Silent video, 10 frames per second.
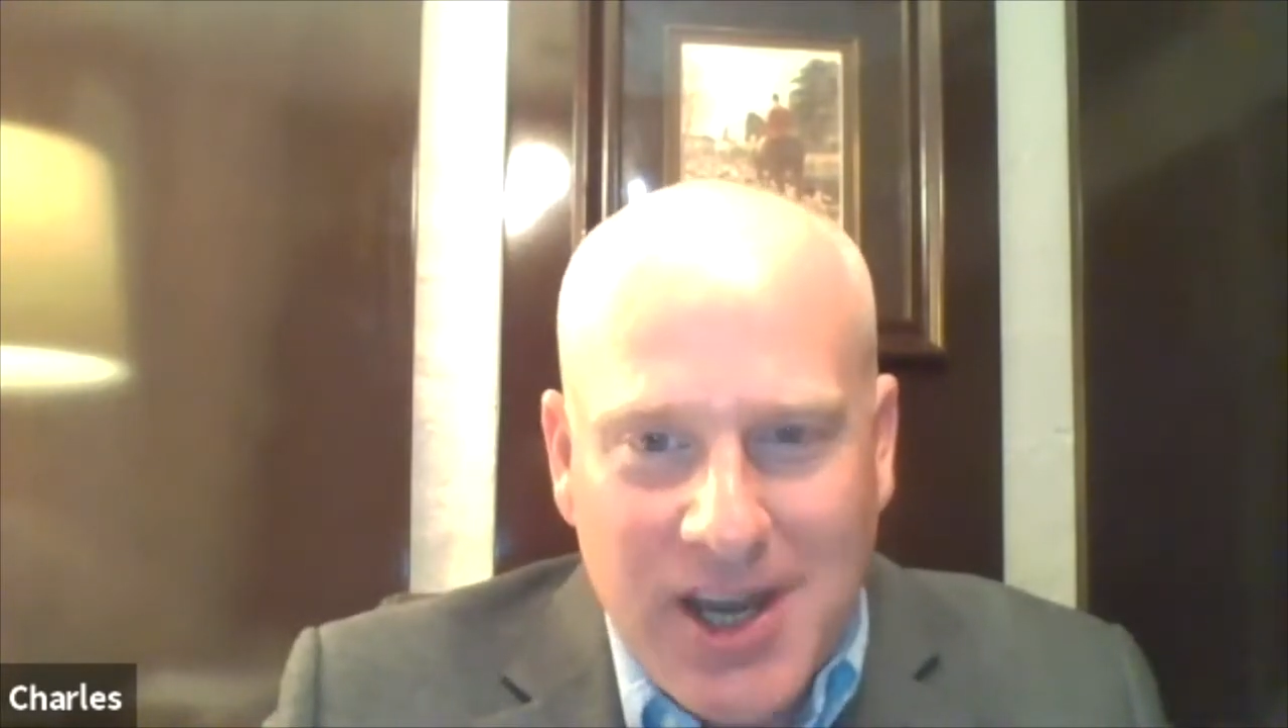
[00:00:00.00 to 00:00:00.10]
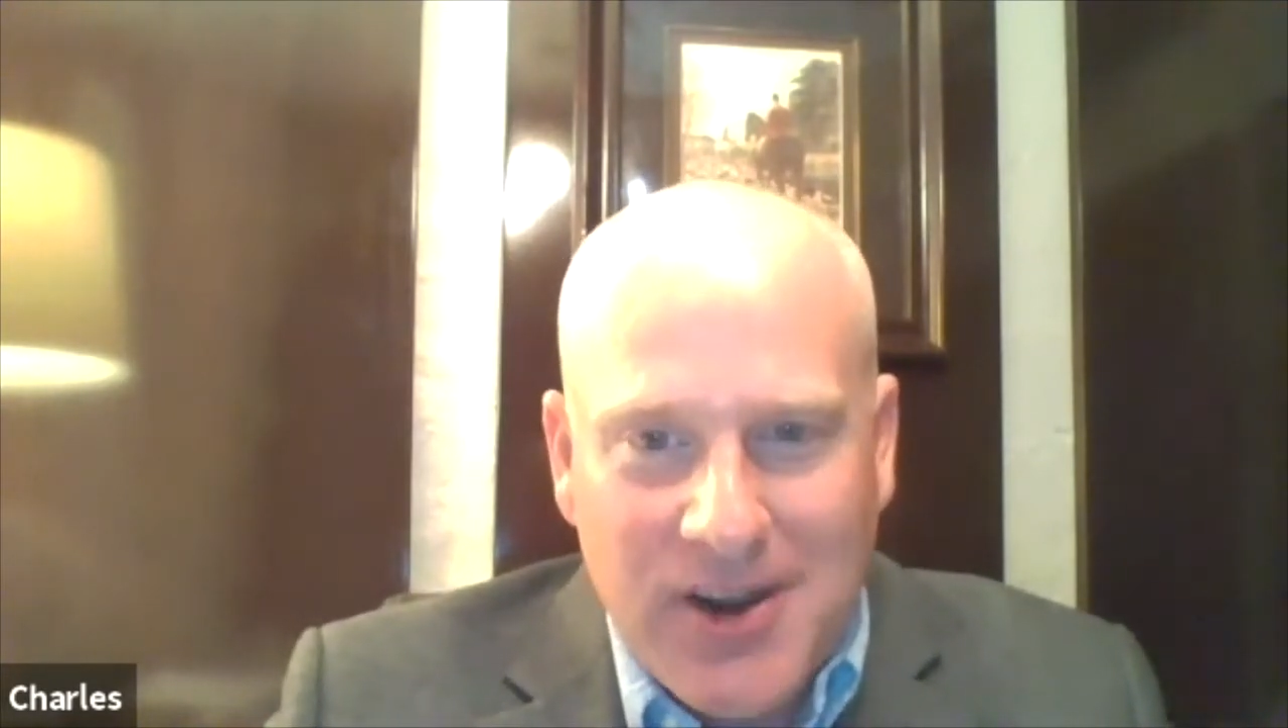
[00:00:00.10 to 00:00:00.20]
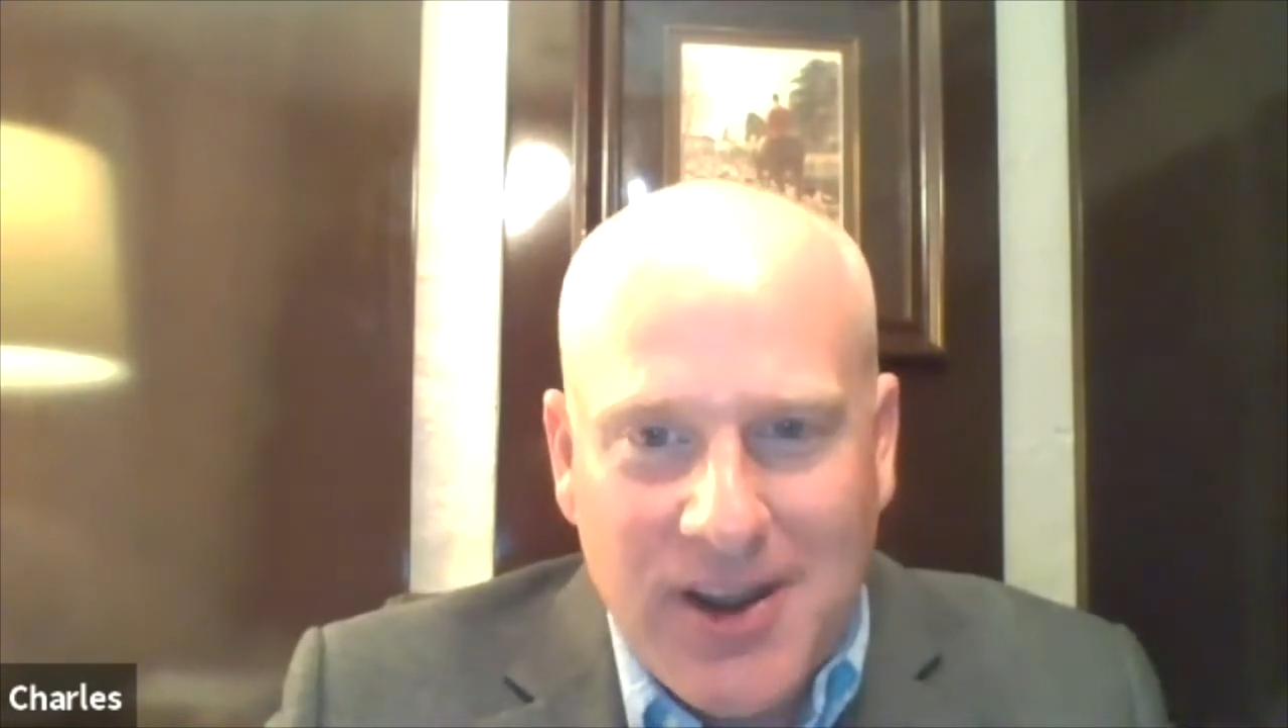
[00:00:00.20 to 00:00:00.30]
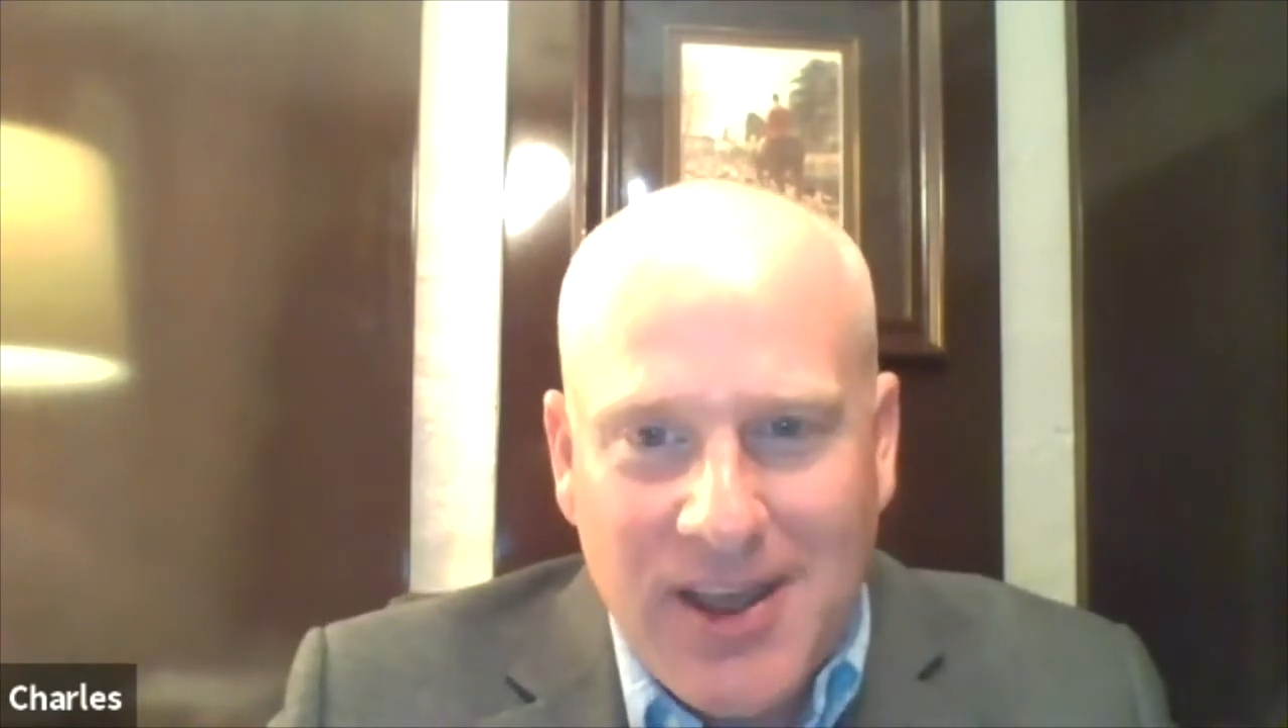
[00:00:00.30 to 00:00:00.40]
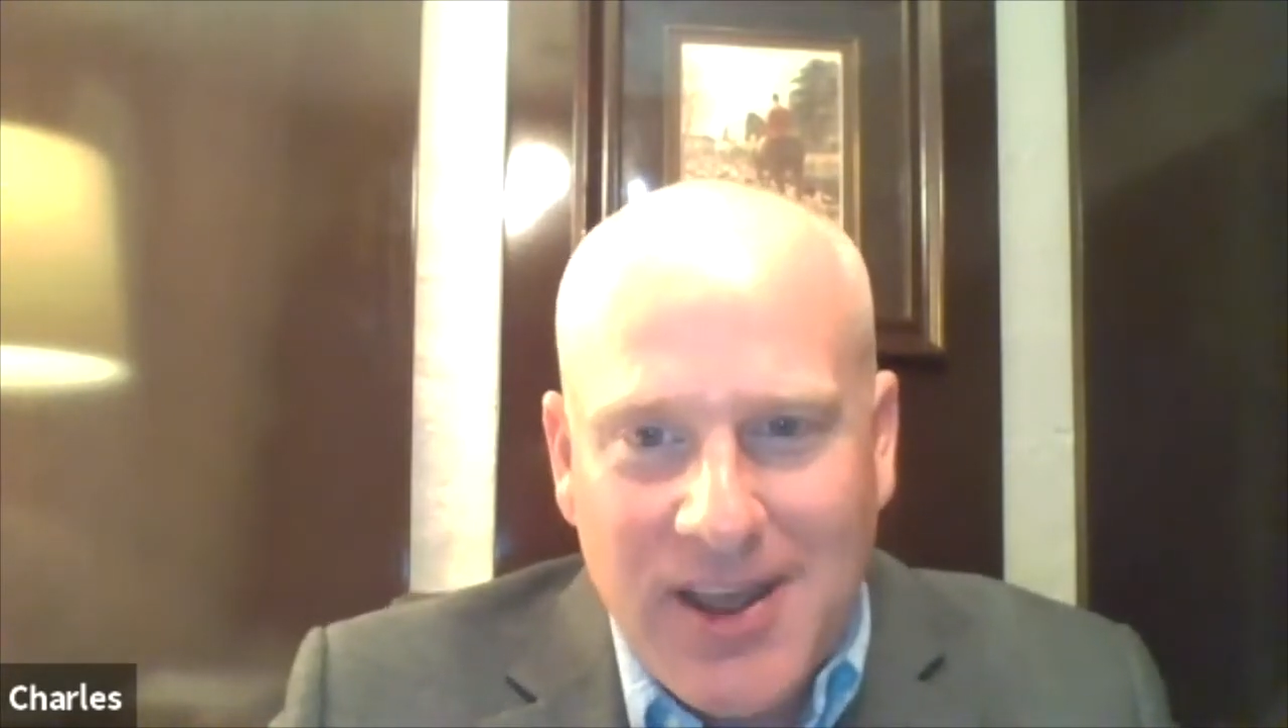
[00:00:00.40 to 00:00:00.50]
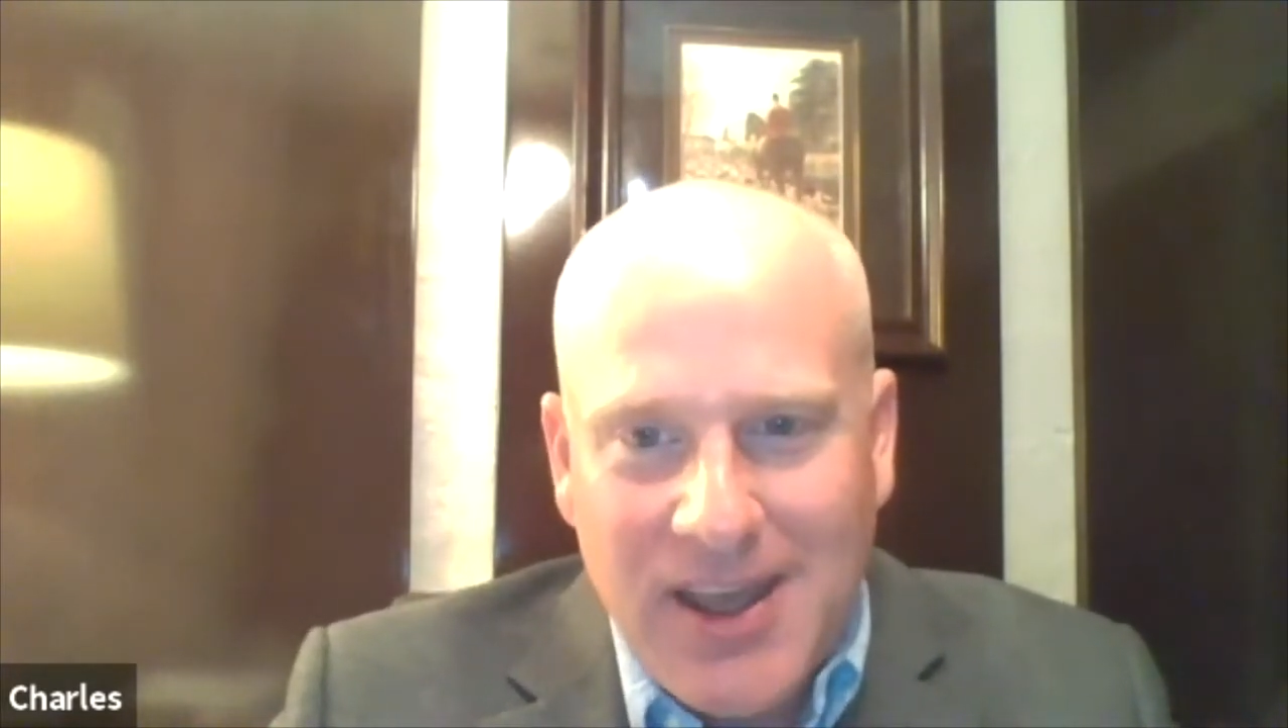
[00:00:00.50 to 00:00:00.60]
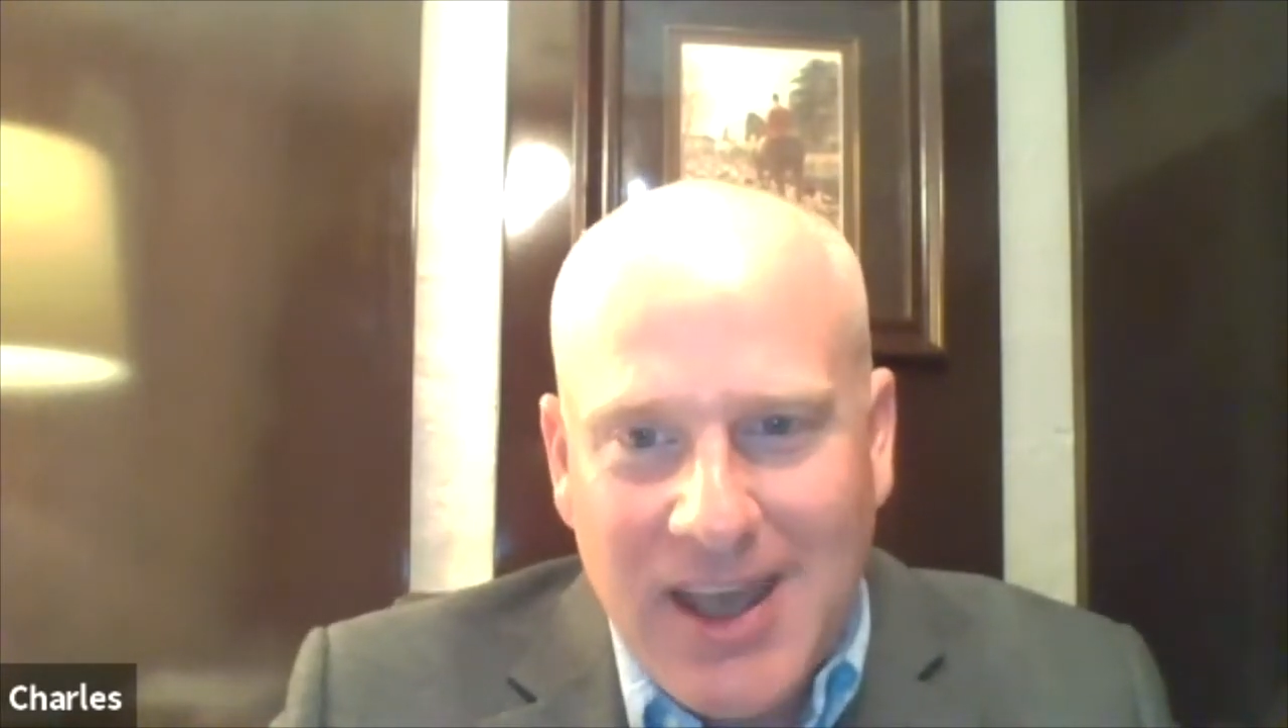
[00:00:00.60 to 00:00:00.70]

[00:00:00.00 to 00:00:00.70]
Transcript: area,